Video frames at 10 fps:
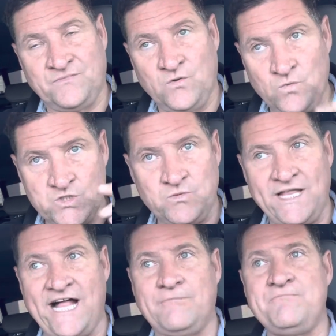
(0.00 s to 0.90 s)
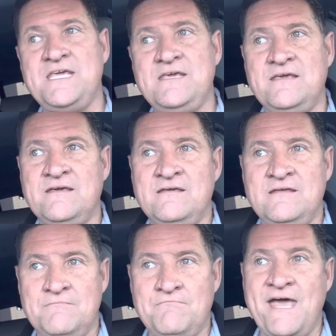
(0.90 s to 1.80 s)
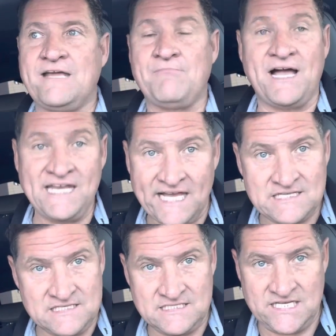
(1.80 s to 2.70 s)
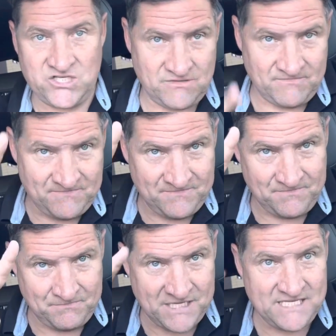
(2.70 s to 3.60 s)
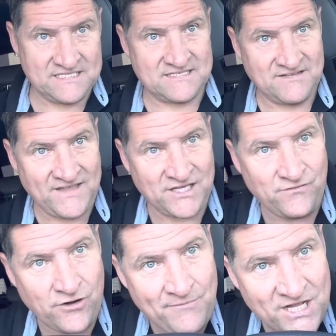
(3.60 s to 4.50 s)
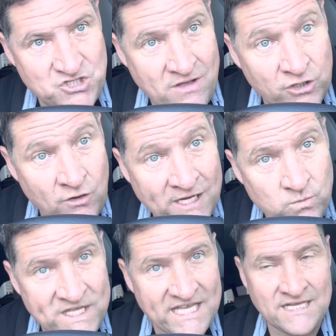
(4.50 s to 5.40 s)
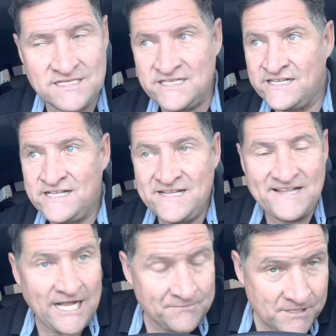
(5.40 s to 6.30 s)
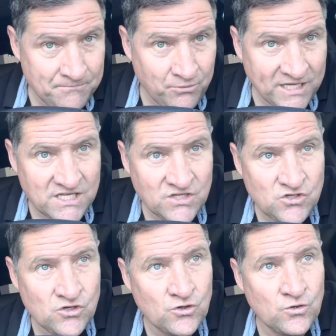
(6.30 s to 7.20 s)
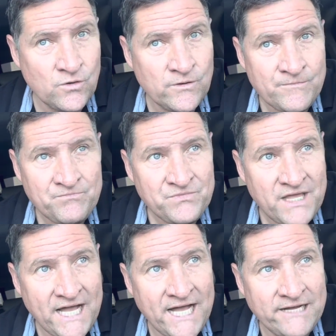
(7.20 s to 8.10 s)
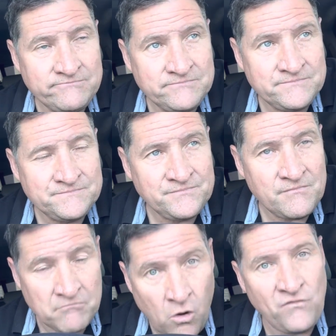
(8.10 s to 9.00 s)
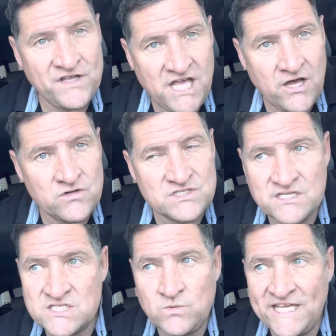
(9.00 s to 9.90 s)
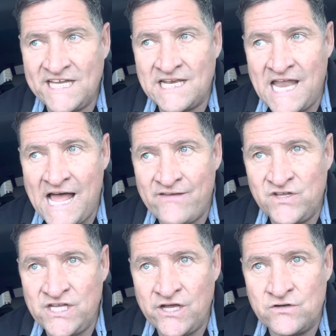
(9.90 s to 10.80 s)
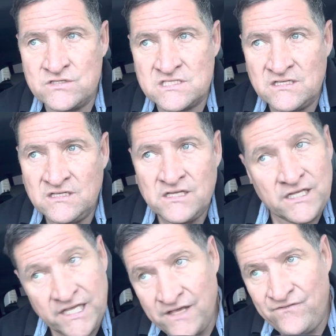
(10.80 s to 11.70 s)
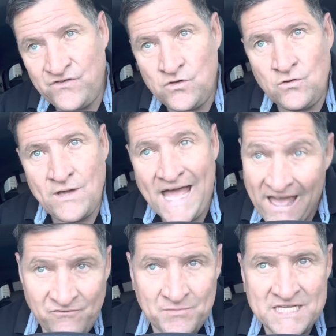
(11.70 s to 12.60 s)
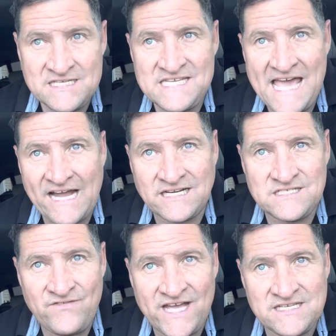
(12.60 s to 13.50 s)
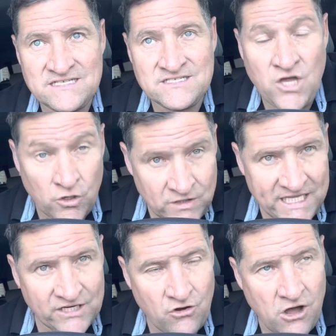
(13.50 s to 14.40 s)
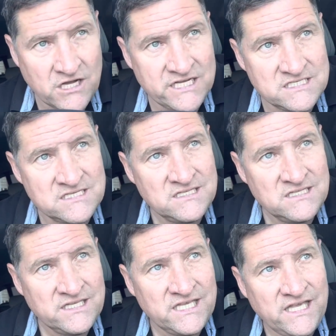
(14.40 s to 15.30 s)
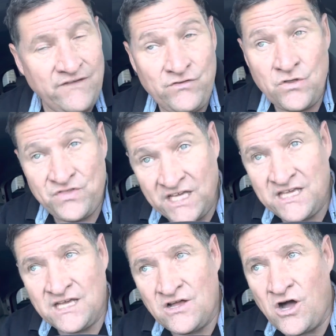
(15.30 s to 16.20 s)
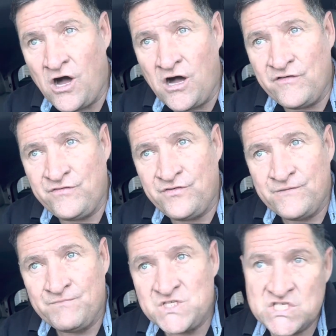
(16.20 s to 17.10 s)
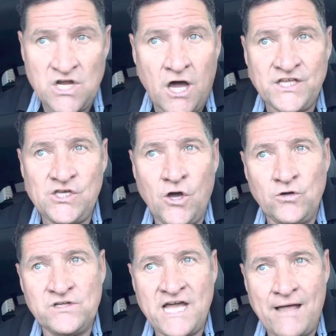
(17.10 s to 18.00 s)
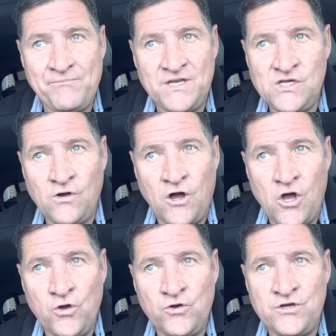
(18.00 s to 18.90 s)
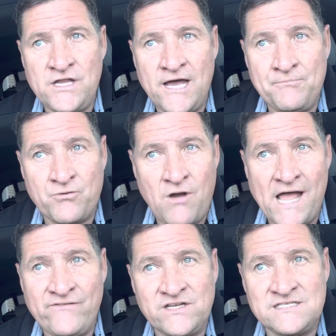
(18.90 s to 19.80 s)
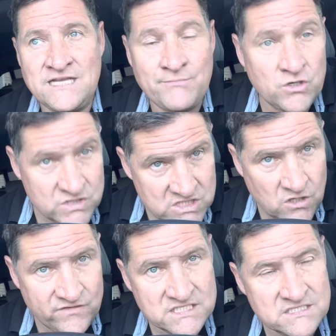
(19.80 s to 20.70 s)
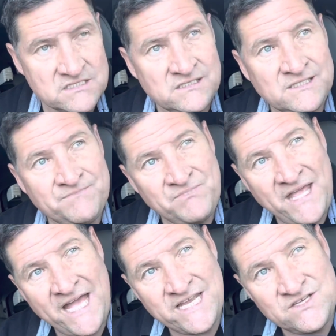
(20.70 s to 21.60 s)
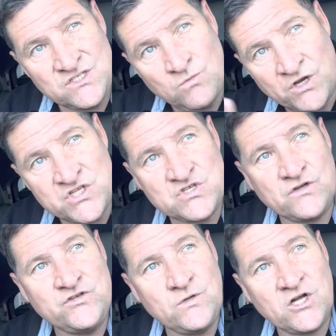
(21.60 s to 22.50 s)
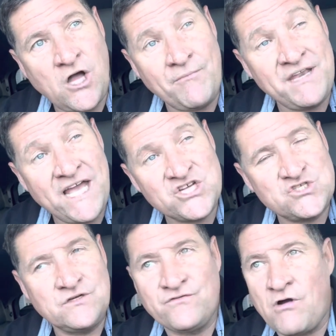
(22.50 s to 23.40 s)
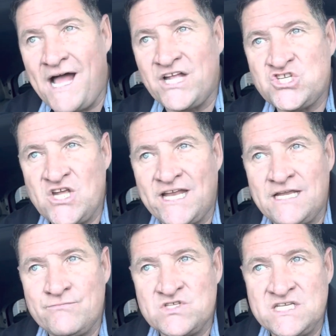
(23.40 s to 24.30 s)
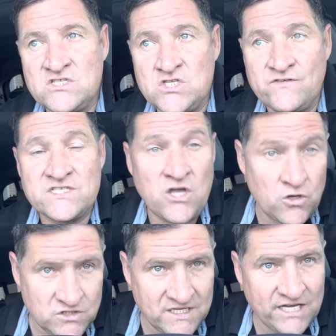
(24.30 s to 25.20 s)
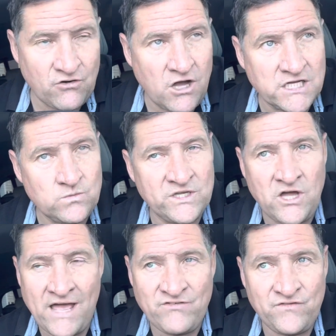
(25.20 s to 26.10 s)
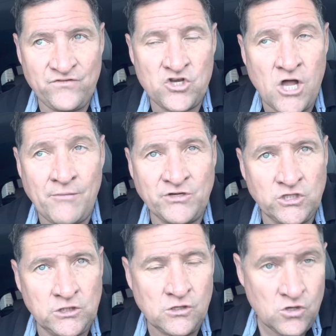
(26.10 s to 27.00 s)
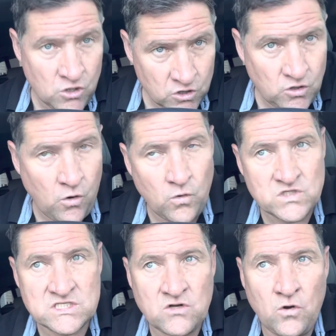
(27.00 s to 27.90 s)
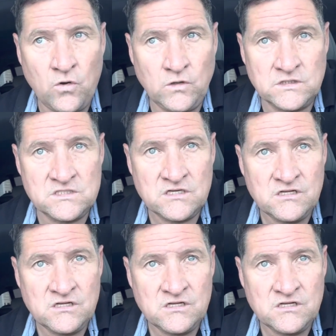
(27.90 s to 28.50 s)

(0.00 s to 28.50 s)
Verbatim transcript: which will help me make my next decision. Peace. Thank you very much. You have a great weekend. I'll be bringing you more videos this weekend, live videos. If you have been deactivated, go to Gig Rocket. If you're thinking of starting your own company, your own private limo service, and you want to sort of do a combination of rideshare and limousine service, go to Gig Rocket. We have a phenomenal course called